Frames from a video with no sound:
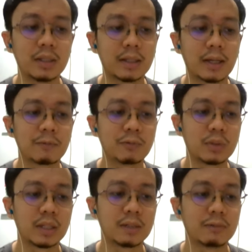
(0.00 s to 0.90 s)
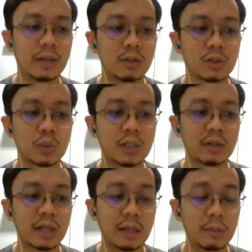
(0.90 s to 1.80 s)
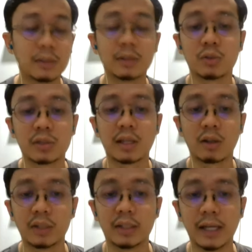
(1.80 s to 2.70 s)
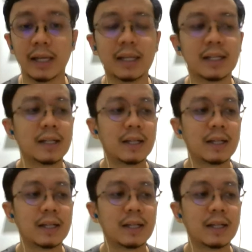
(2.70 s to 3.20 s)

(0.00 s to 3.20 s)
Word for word: meaning that food that the vendors were not able to sell on the day.